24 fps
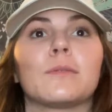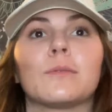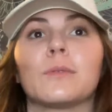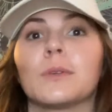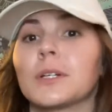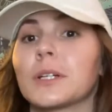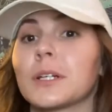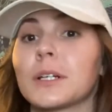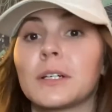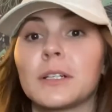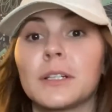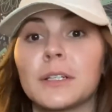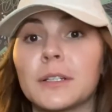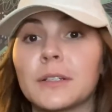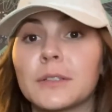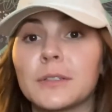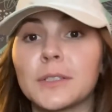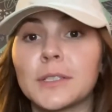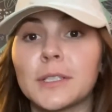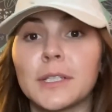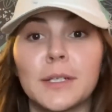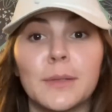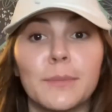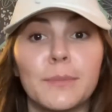what are
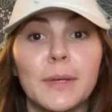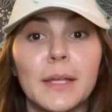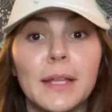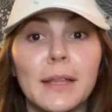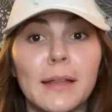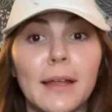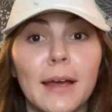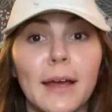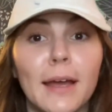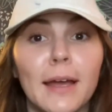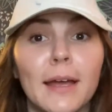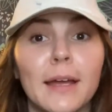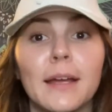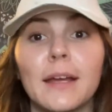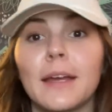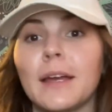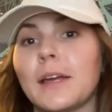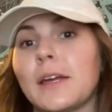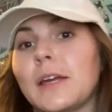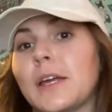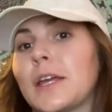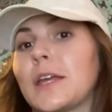clinicals going to be like.